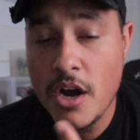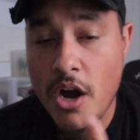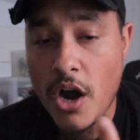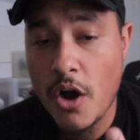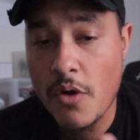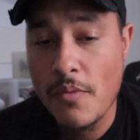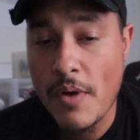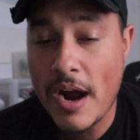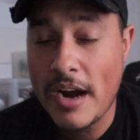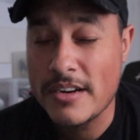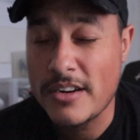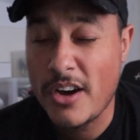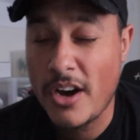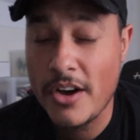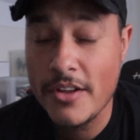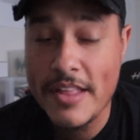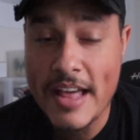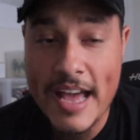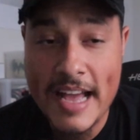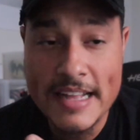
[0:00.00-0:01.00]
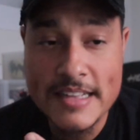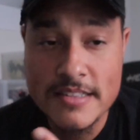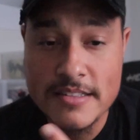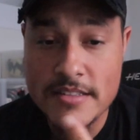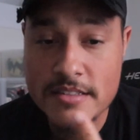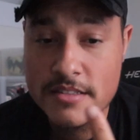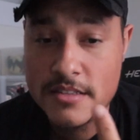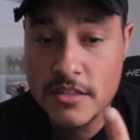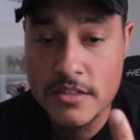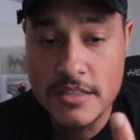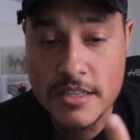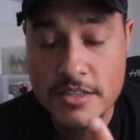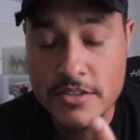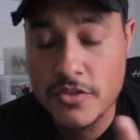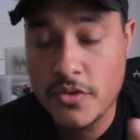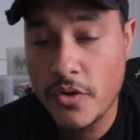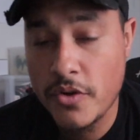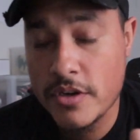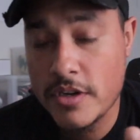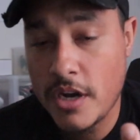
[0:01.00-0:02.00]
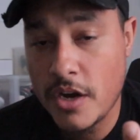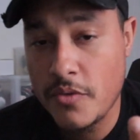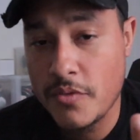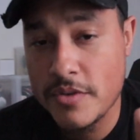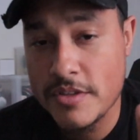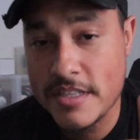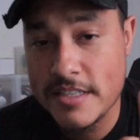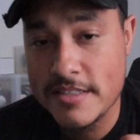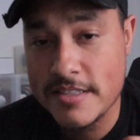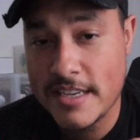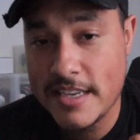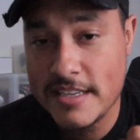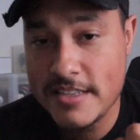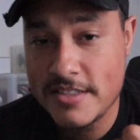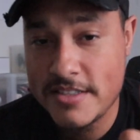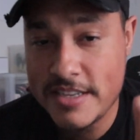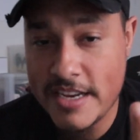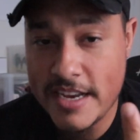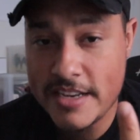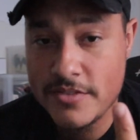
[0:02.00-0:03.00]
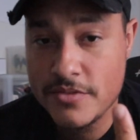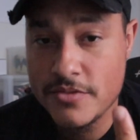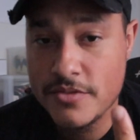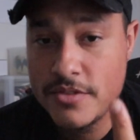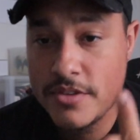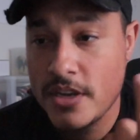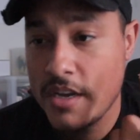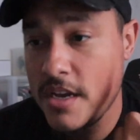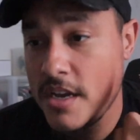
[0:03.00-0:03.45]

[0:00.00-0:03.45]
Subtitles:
around all that that's going on with these kids channels,